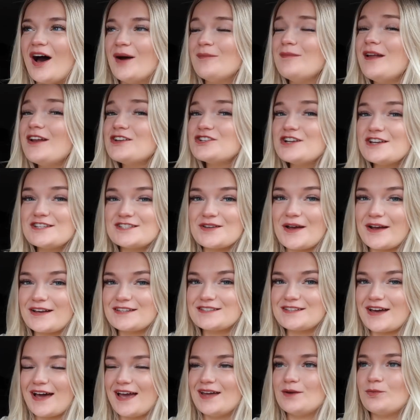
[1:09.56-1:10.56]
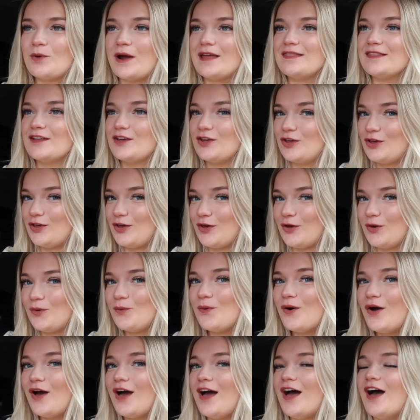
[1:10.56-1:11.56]
I'm literally so excited. We're in the
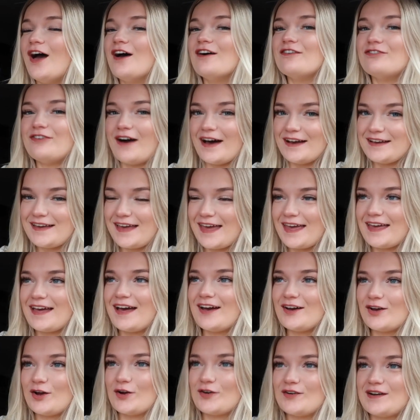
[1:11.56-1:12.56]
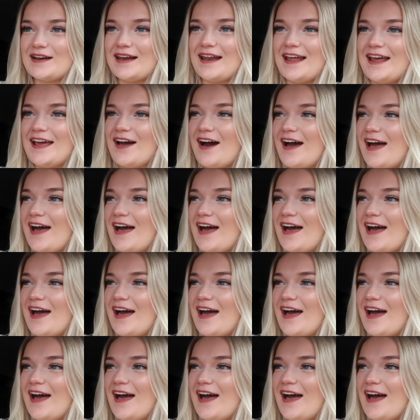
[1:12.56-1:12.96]
queue for IKEA currently.